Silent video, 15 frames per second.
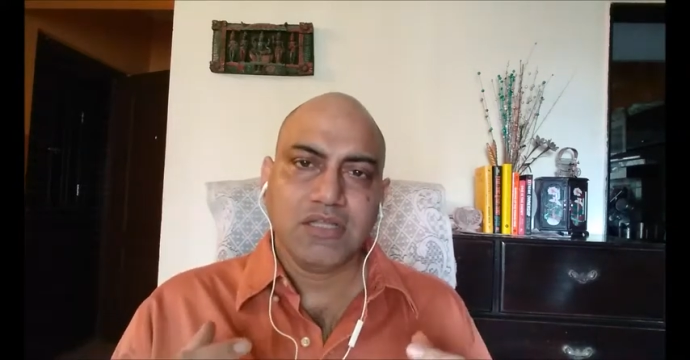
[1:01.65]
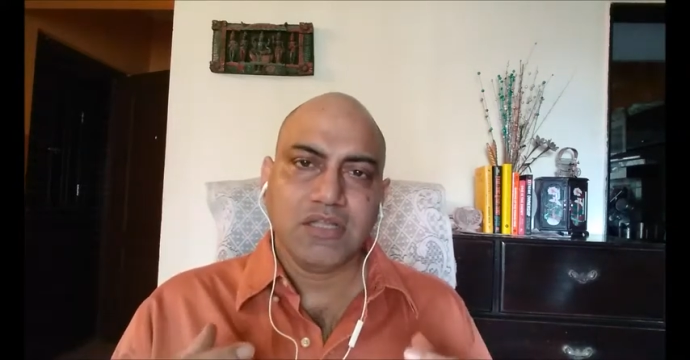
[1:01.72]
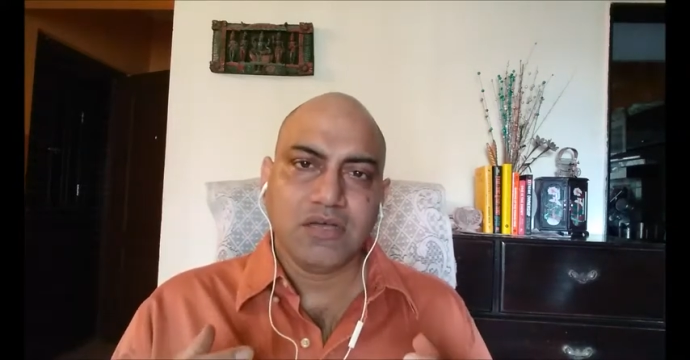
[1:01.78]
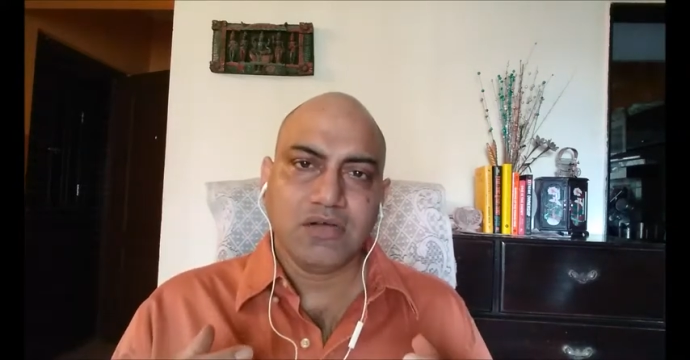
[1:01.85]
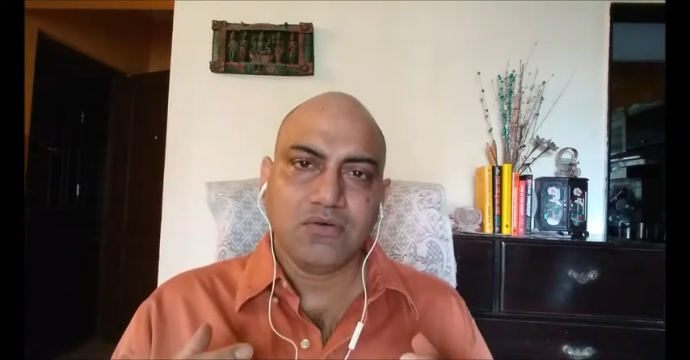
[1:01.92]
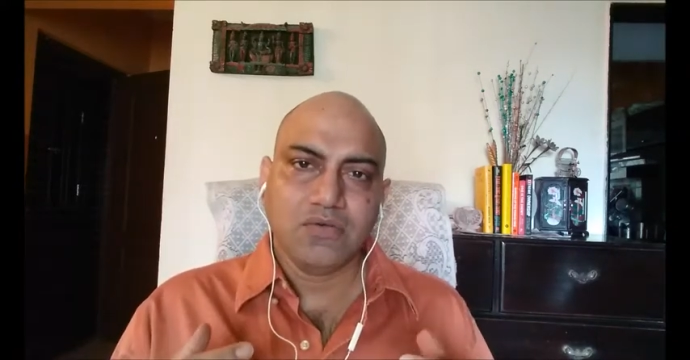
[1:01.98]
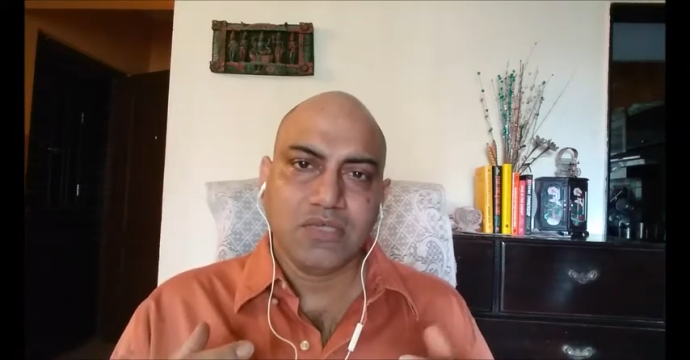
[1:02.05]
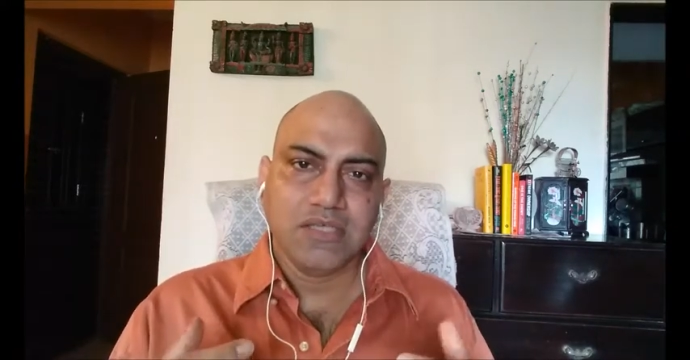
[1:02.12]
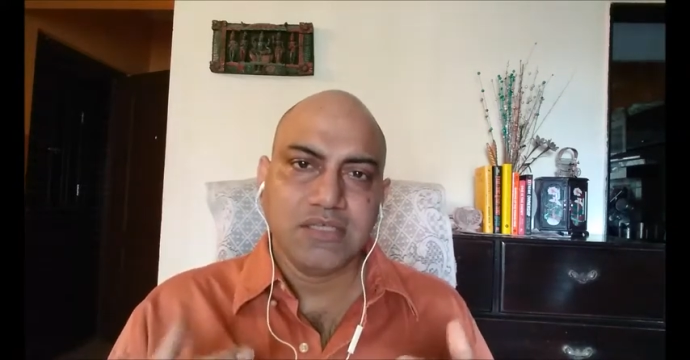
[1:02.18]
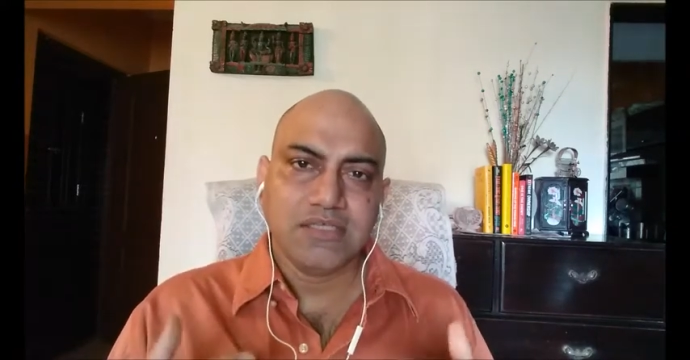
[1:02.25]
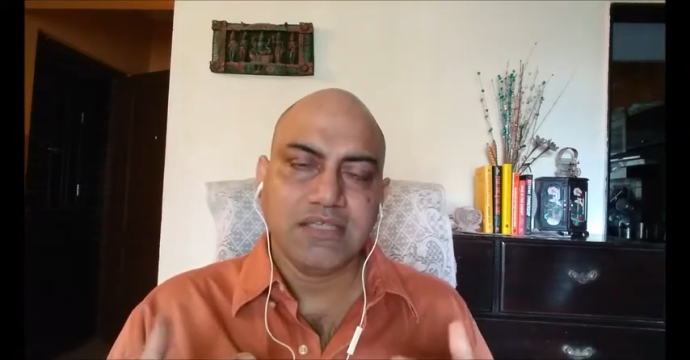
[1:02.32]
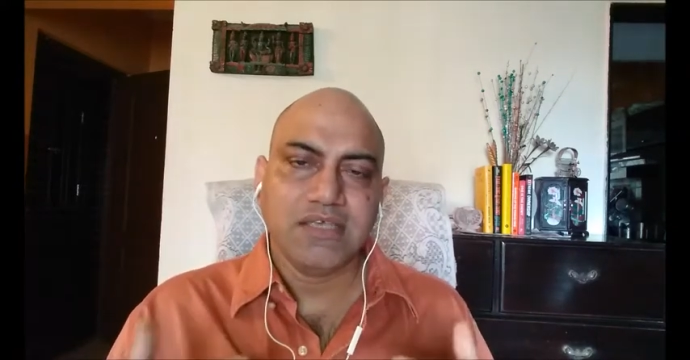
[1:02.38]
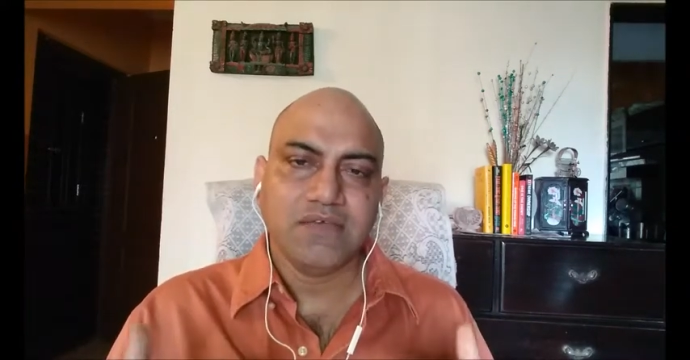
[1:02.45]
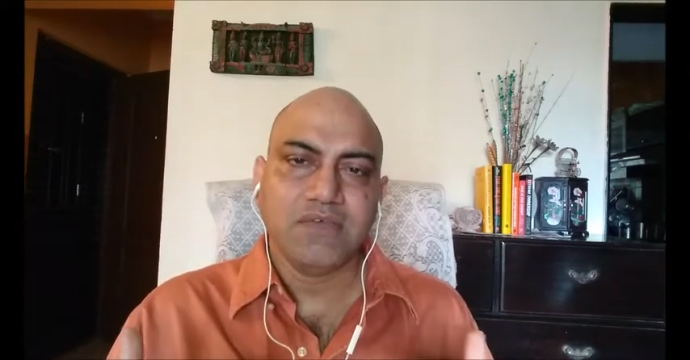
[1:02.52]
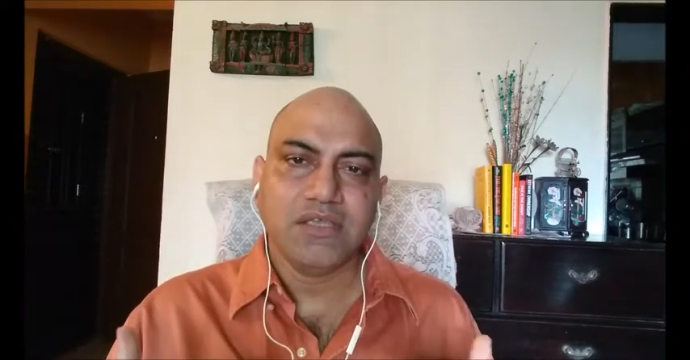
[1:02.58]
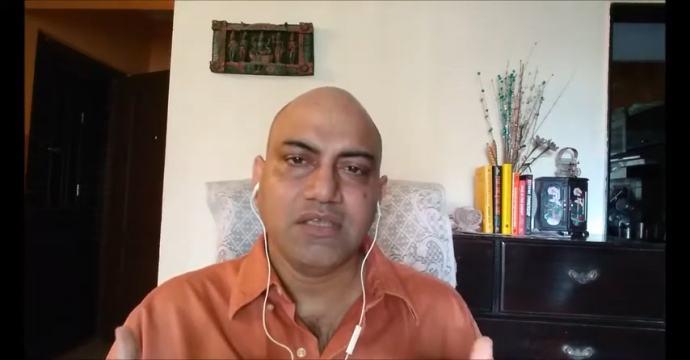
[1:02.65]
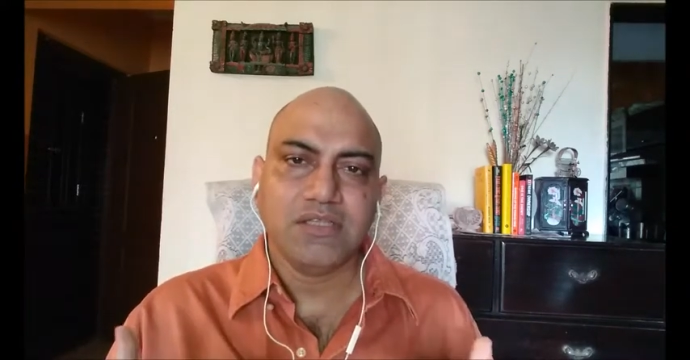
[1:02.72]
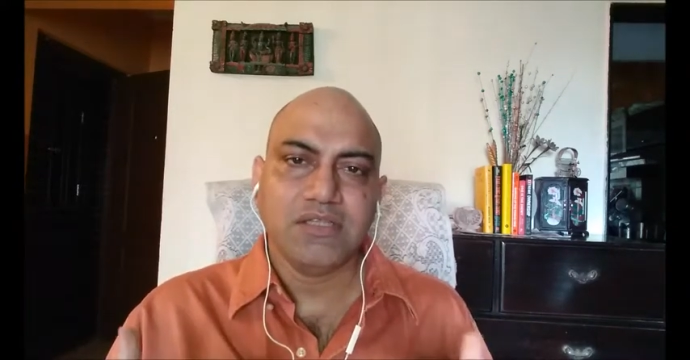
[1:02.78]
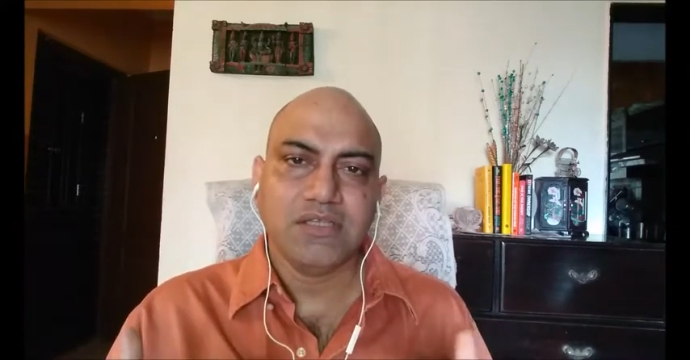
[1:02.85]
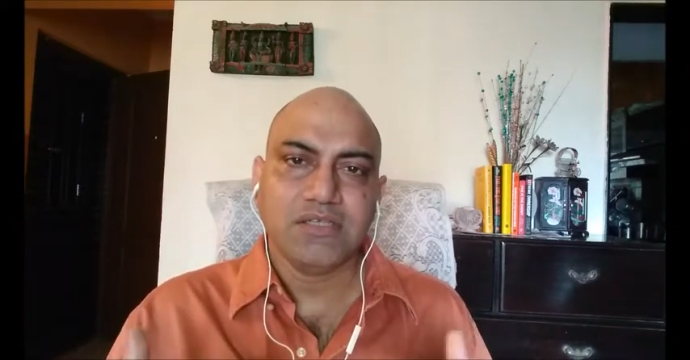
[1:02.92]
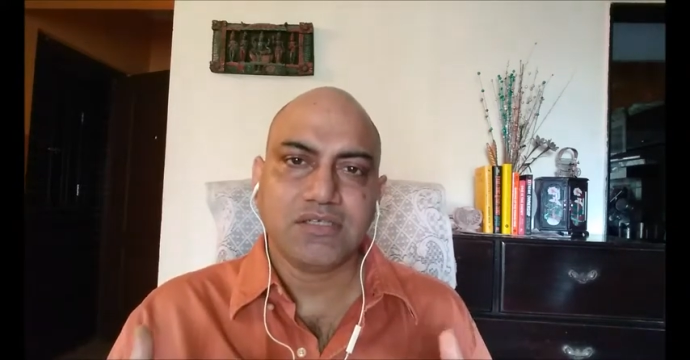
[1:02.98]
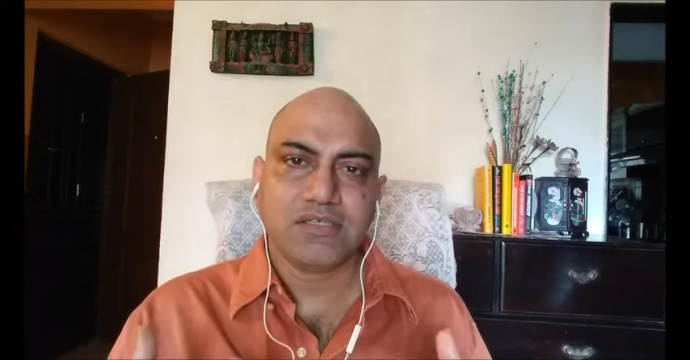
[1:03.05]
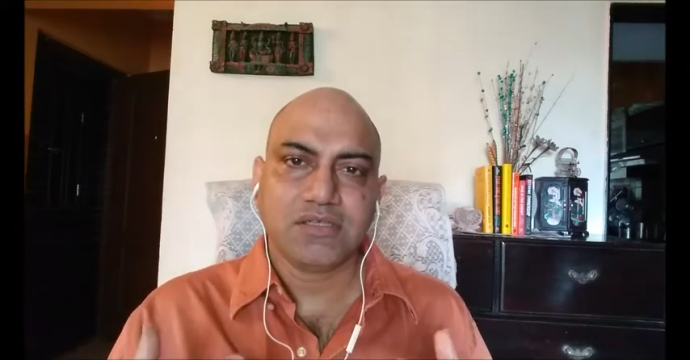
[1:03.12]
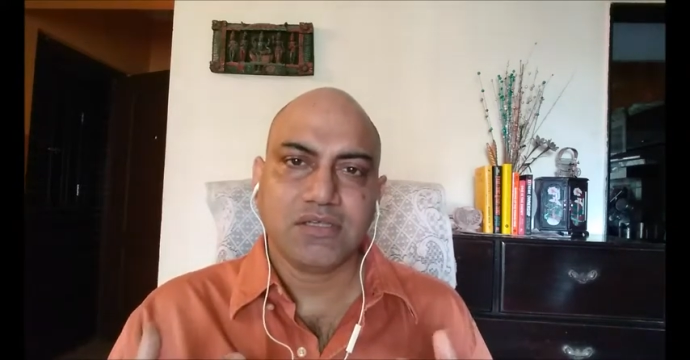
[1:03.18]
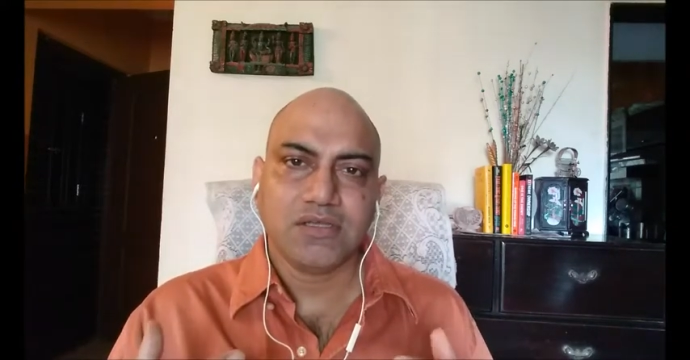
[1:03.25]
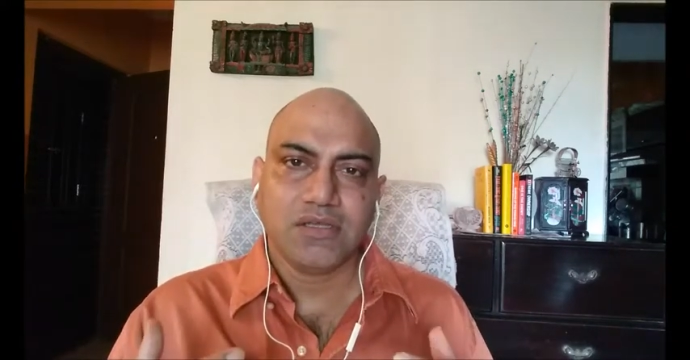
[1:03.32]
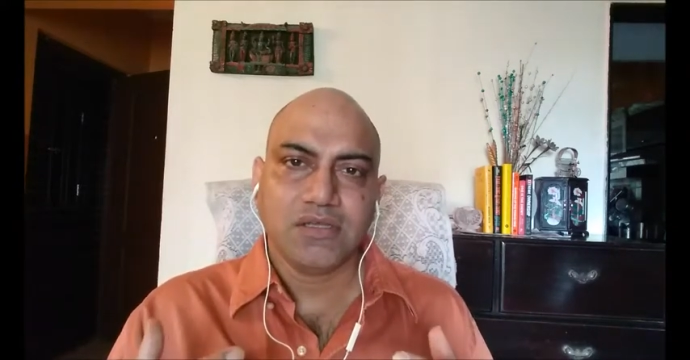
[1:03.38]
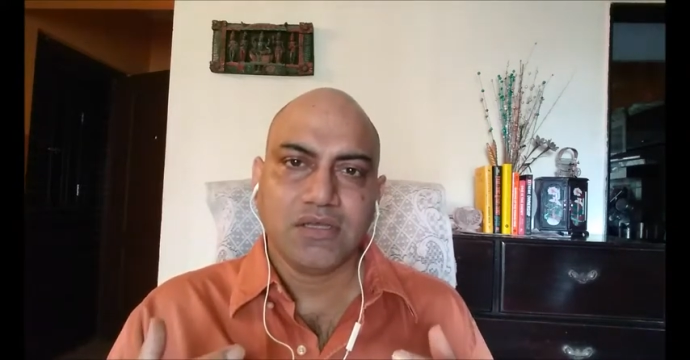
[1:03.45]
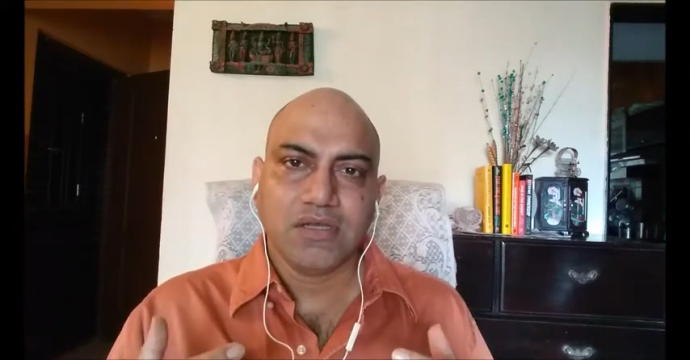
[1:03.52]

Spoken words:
now is giving this